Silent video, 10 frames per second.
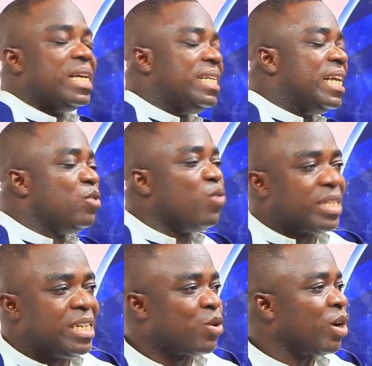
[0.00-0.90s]
you do a
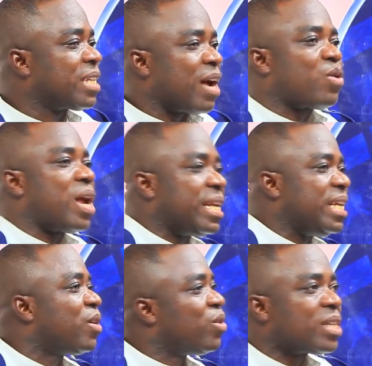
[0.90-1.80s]

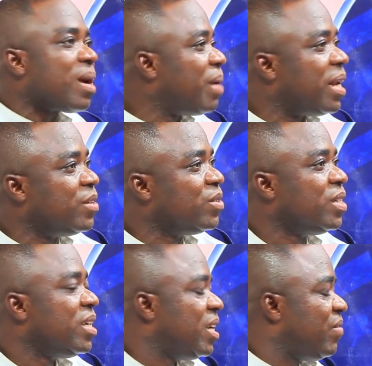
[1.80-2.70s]

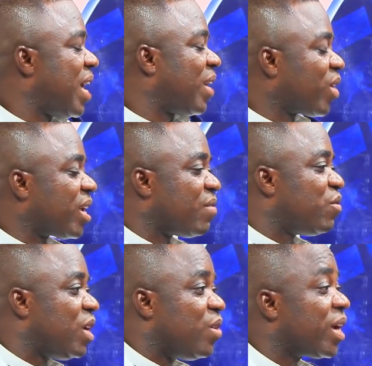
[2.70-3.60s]
if they are not
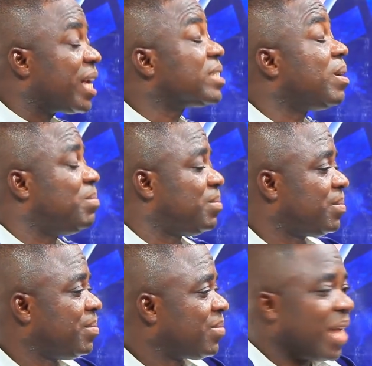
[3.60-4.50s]
careful, they will not get
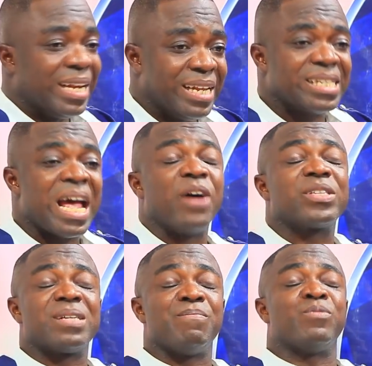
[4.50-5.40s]
some. And this is how
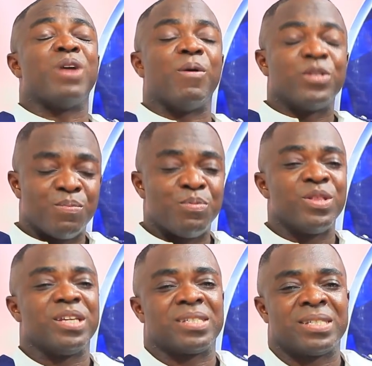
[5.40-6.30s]
simple I want to put
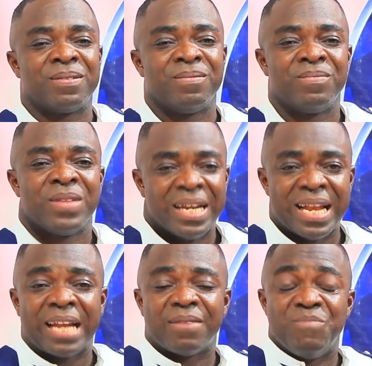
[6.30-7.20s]
this.
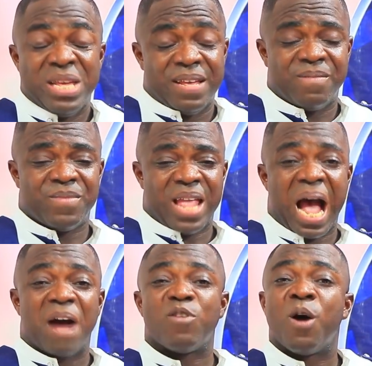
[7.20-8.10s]
That me,
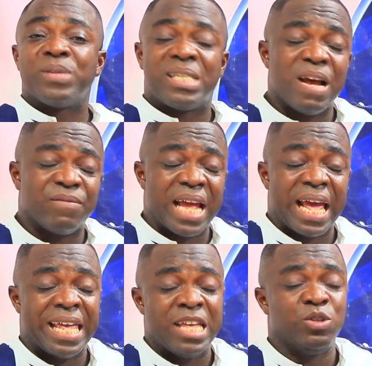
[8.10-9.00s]
I've observed
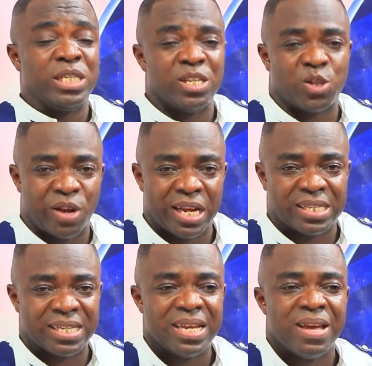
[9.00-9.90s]
a huge
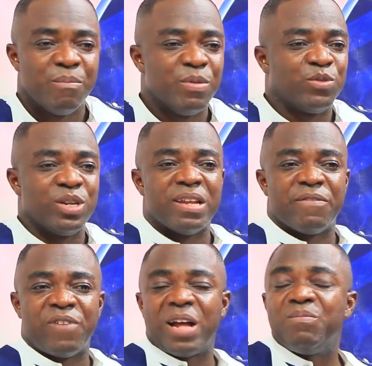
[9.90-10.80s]
disconnect between the
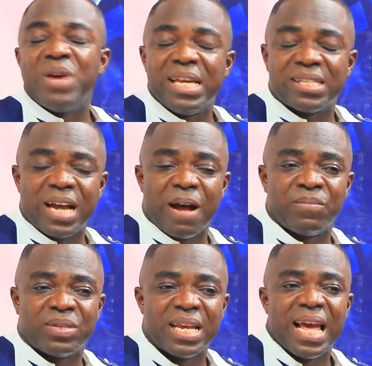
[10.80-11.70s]
fan base
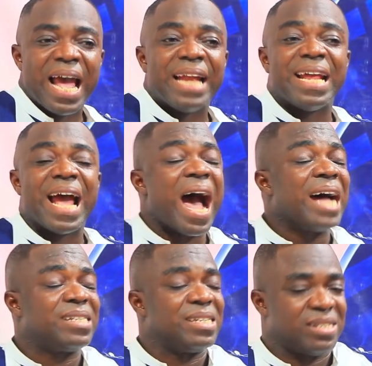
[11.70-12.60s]
camps and the
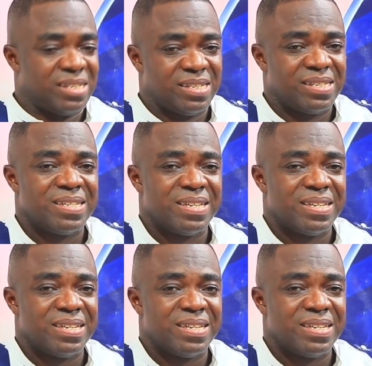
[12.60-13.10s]
artists.